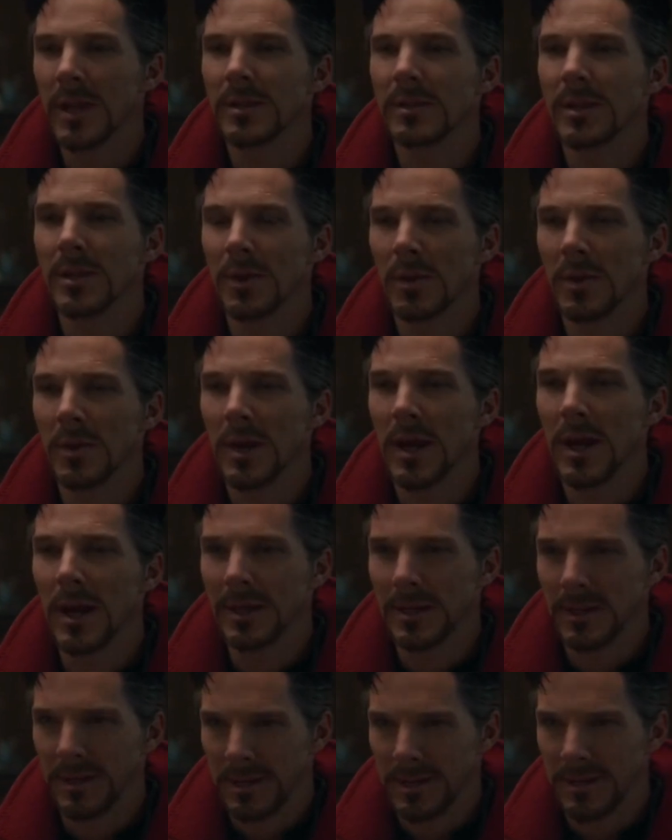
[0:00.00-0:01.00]

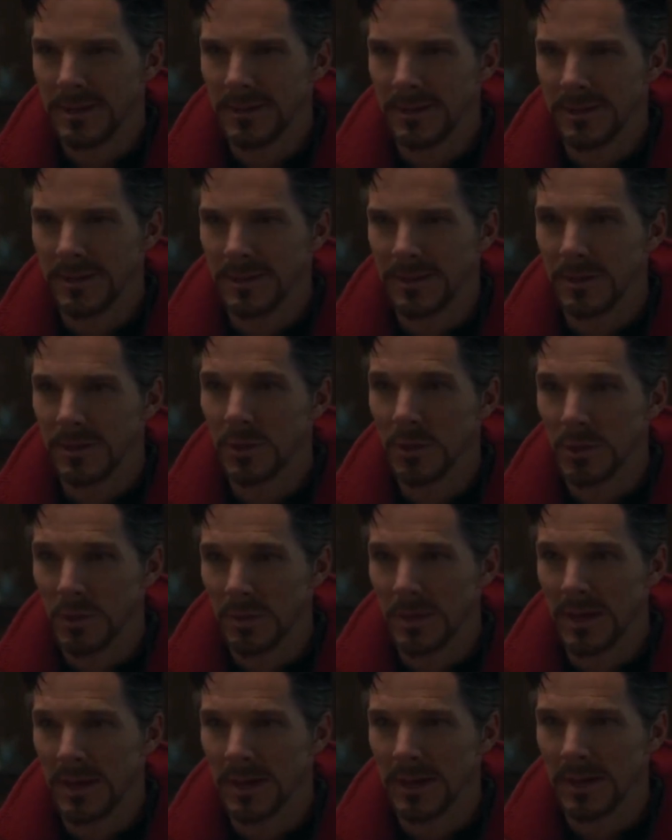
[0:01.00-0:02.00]
Detachment is the virtue
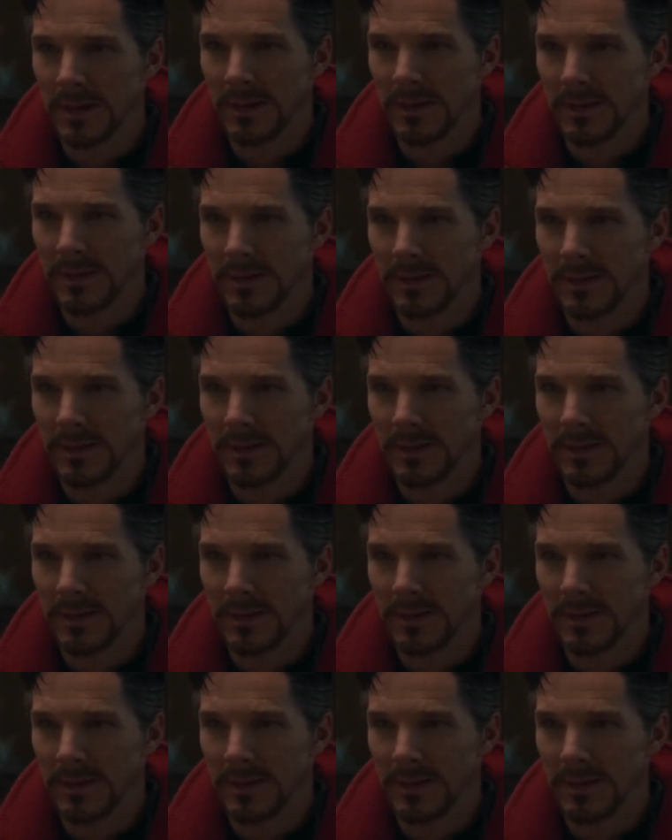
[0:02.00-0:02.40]
that leads to